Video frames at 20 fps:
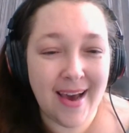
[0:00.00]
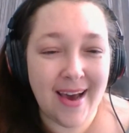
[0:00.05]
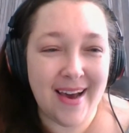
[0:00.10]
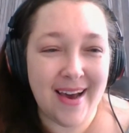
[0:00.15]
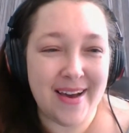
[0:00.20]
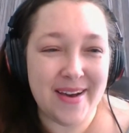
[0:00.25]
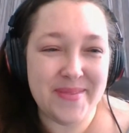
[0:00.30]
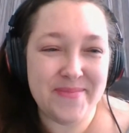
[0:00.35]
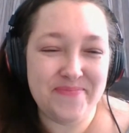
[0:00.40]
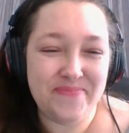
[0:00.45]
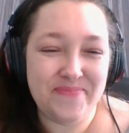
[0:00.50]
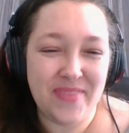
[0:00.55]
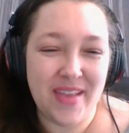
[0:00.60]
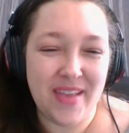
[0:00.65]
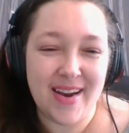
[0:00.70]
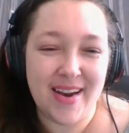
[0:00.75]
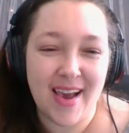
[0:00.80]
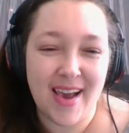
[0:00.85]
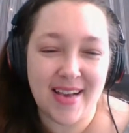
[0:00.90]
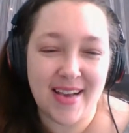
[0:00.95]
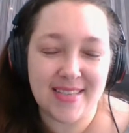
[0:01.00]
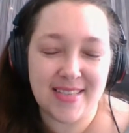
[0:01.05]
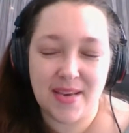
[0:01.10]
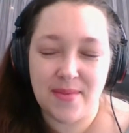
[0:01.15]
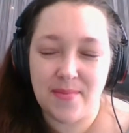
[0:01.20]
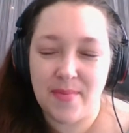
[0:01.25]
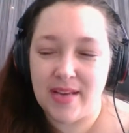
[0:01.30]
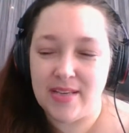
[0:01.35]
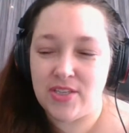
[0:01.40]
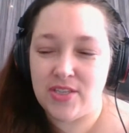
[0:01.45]
And as
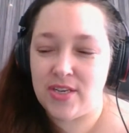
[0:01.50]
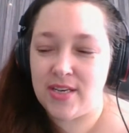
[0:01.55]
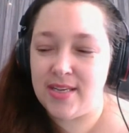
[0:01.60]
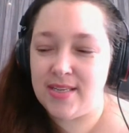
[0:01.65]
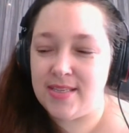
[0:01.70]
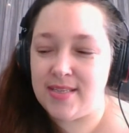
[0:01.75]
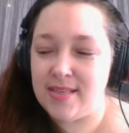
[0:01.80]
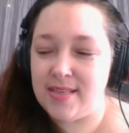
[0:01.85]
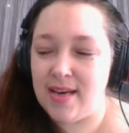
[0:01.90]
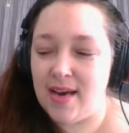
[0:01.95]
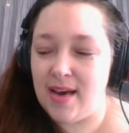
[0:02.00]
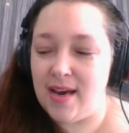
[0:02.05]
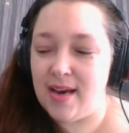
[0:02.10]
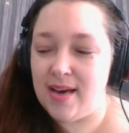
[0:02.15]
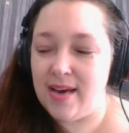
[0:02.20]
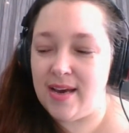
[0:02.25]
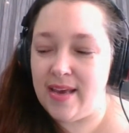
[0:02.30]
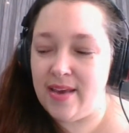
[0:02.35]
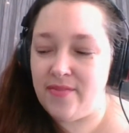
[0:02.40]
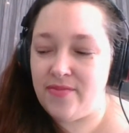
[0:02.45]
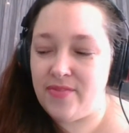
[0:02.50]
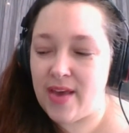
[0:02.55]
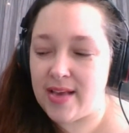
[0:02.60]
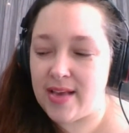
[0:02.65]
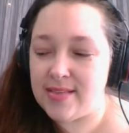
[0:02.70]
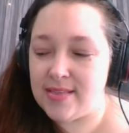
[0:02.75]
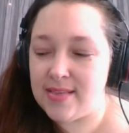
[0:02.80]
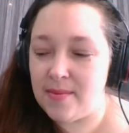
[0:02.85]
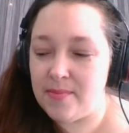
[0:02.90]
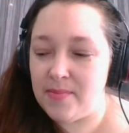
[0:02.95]
I mentioned, if
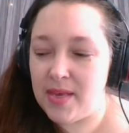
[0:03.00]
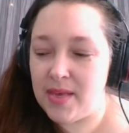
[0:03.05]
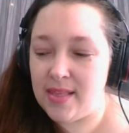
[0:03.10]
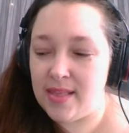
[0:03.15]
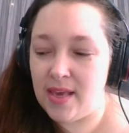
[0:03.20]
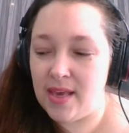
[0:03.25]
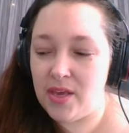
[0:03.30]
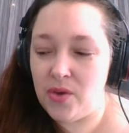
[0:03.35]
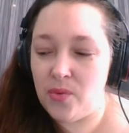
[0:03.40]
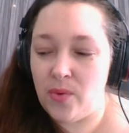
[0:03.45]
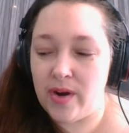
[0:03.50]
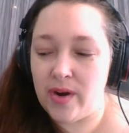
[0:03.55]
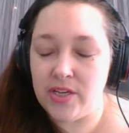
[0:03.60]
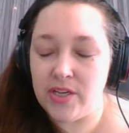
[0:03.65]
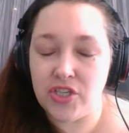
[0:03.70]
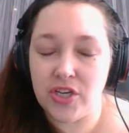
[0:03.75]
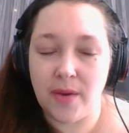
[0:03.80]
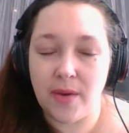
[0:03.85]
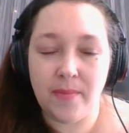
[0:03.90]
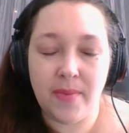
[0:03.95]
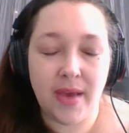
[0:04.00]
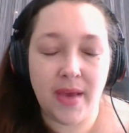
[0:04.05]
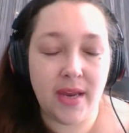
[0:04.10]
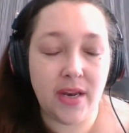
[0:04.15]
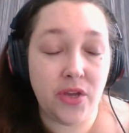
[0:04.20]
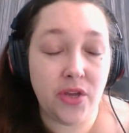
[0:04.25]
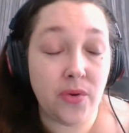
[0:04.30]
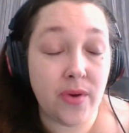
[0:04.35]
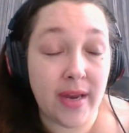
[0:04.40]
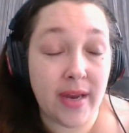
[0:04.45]
that's something that you want to jump
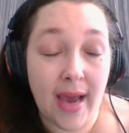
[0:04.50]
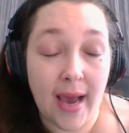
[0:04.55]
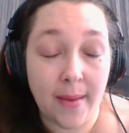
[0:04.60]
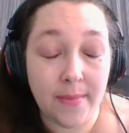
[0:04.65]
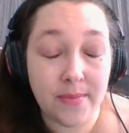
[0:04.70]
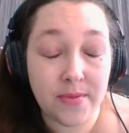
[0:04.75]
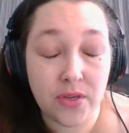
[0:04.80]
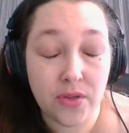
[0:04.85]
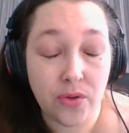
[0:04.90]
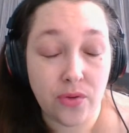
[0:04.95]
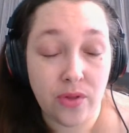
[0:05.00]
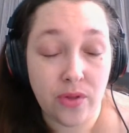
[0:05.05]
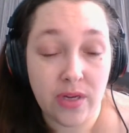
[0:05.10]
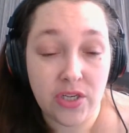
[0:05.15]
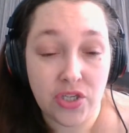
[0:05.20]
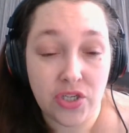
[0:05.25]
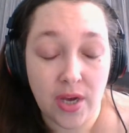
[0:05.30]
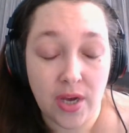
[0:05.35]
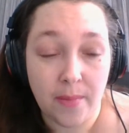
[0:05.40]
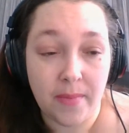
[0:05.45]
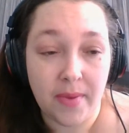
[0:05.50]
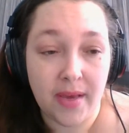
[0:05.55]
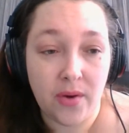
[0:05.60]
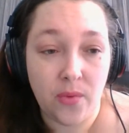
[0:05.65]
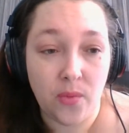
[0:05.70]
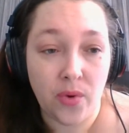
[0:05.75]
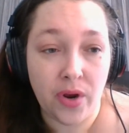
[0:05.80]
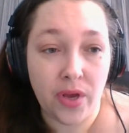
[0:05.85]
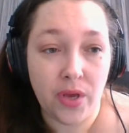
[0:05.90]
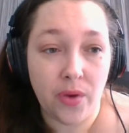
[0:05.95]
in, you can absolutely jump
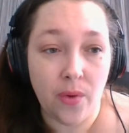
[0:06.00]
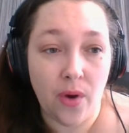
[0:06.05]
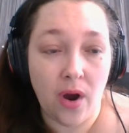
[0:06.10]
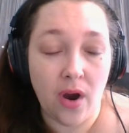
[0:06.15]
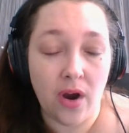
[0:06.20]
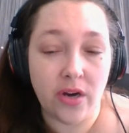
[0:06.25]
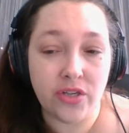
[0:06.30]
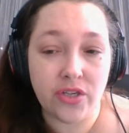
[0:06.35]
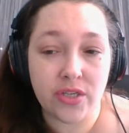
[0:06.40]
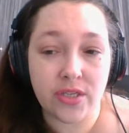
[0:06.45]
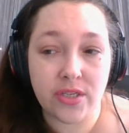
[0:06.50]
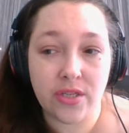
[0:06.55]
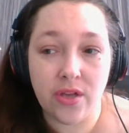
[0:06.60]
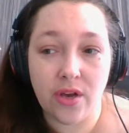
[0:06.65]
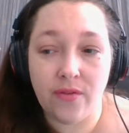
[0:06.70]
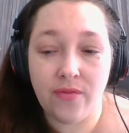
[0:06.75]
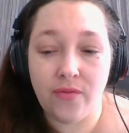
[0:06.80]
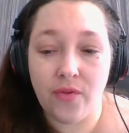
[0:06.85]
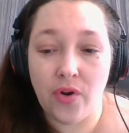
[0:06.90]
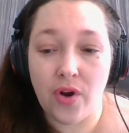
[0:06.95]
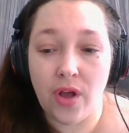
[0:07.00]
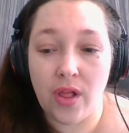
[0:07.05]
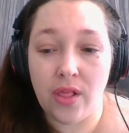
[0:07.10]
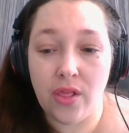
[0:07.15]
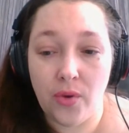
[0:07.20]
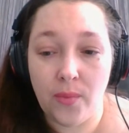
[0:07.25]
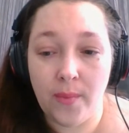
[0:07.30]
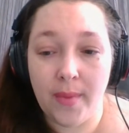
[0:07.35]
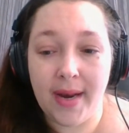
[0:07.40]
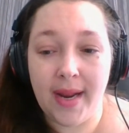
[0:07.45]
in where you are. Just look for
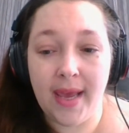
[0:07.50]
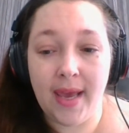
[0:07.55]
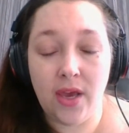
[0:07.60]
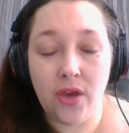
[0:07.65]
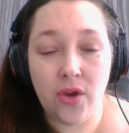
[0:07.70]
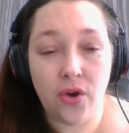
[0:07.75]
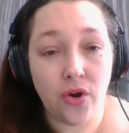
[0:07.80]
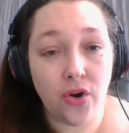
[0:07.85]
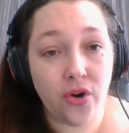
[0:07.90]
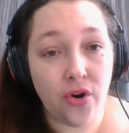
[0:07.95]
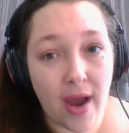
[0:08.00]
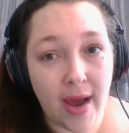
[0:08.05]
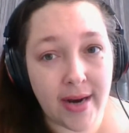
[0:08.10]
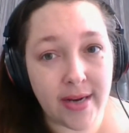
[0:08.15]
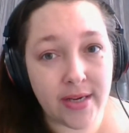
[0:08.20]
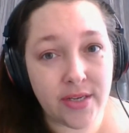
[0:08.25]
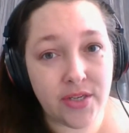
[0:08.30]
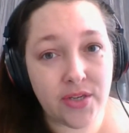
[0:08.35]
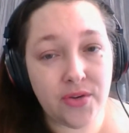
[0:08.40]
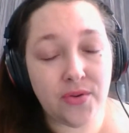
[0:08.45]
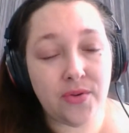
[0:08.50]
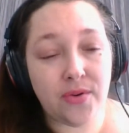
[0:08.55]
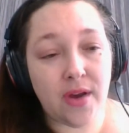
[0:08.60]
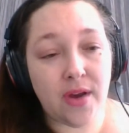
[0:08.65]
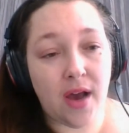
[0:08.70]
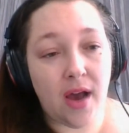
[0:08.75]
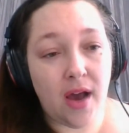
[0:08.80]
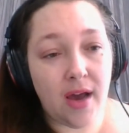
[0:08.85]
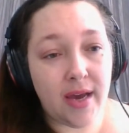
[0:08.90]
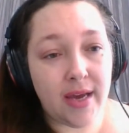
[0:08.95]
Illuminate Your Gratitude
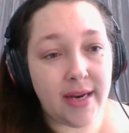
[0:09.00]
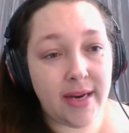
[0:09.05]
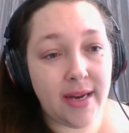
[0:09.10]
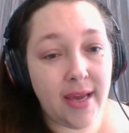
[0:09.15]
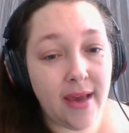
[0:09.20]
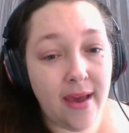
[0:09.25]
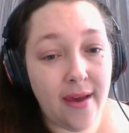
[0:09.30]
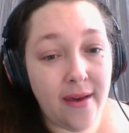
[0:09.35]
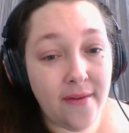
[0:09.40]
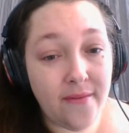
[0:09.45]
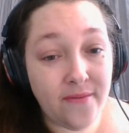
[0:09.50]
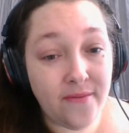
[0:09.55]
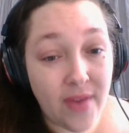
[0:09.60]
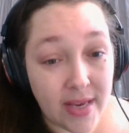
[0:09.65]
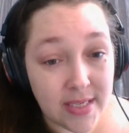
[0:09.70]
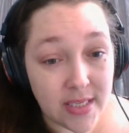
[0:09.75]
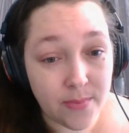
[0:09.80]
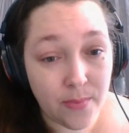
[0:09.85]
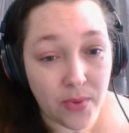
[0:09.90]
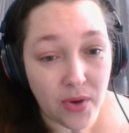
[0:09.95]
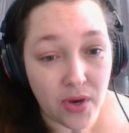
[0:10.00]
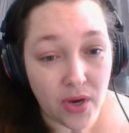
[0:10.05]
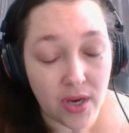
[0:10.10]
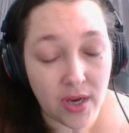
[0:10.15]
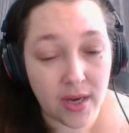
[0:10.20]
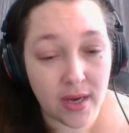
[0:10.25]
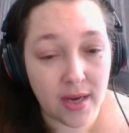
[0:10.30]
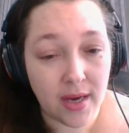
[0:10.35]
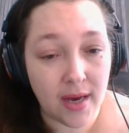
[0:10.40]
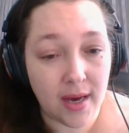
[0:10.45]
on
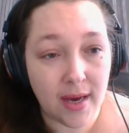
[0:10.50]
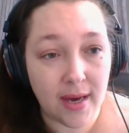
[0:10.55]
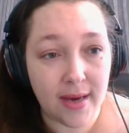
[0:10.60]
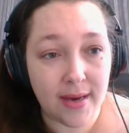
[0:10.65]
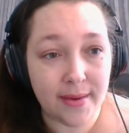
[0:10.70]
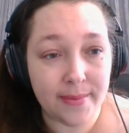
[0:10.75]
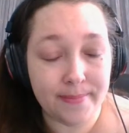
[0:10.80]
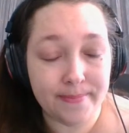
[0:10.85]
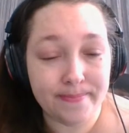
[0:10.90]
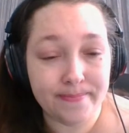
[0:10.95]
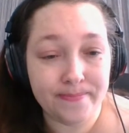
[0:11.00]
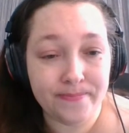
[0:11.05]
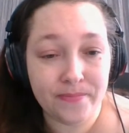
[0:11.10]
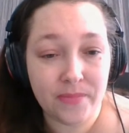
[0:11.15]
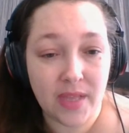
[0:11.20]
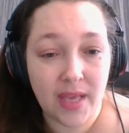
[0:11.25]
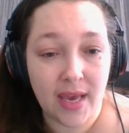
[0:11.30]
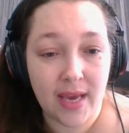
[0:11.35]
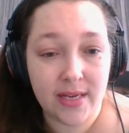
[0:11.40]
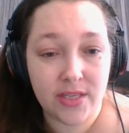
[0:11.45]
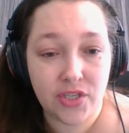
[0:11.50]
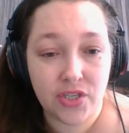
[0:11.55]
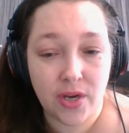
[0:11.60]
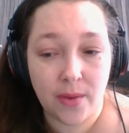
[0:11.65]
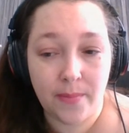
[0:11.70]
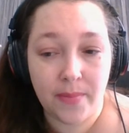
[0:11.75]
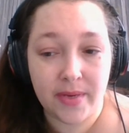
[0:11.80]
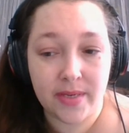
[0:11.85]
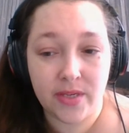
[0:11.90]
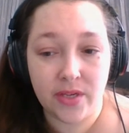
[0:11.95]
Facebook, and
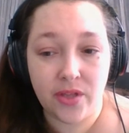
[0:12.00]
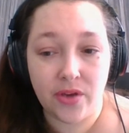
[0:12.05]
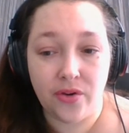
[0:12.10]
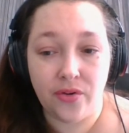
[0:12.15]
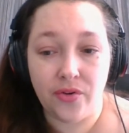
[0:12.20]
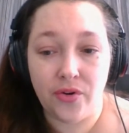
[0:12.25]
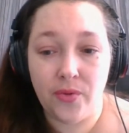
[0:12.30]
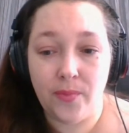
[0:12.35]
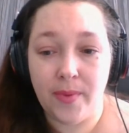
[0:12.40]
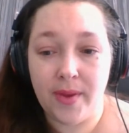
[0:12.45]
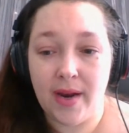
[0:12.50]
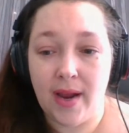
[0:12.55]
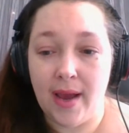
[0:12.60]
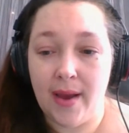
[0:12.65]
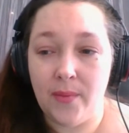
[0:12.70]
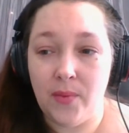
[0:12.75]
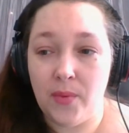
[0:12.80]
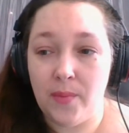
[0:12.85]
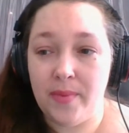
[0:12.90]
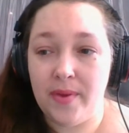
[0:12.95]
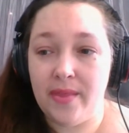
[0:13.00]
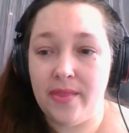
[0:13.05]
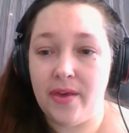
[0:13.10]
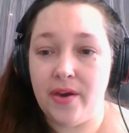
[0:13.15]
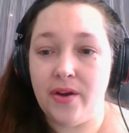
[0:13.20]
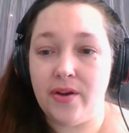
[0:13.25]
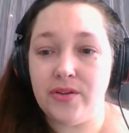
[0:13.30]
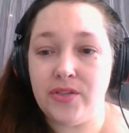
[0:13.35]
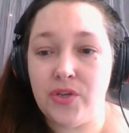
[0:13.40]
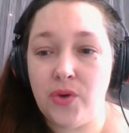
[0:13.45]
jump into the group, and I will be
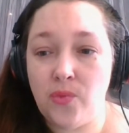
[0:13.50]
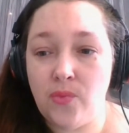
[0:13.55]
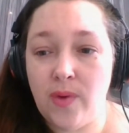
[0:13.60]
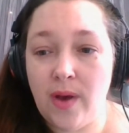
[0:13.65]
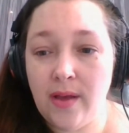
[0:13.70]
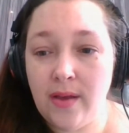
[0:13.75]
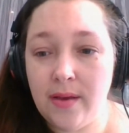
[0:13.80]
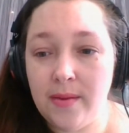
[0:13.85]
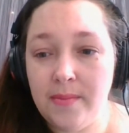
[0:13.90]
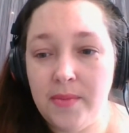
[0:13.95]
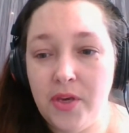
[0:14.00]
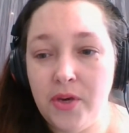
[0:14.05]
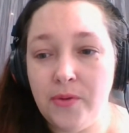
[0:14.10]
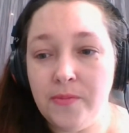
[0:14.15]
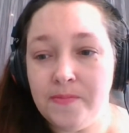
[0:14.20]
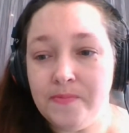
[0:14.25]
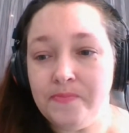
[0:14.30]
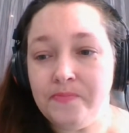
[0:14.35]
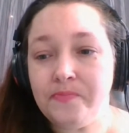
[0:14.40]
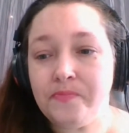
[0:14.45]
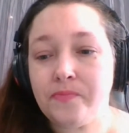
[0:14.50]
there to welcome you.